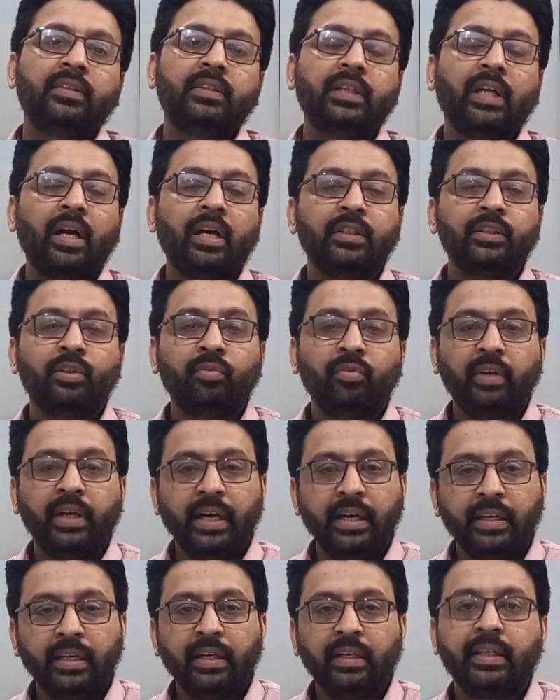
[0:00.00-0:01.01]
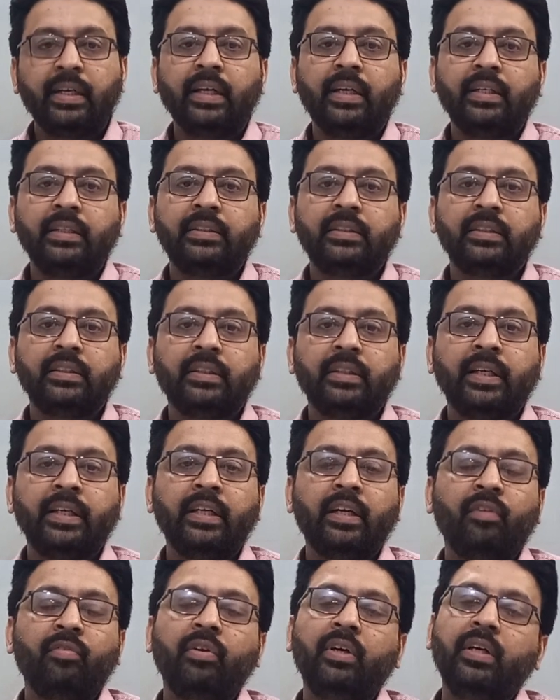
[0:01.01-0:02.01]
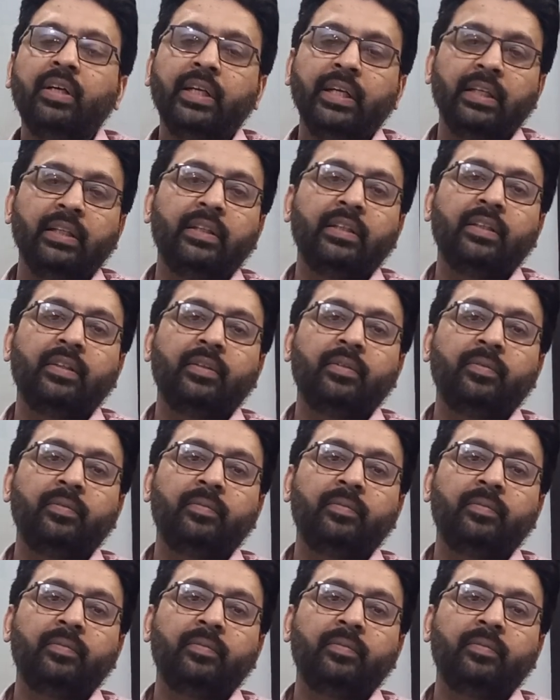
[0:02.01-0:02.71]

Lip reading: chance of dental caries in our teeth.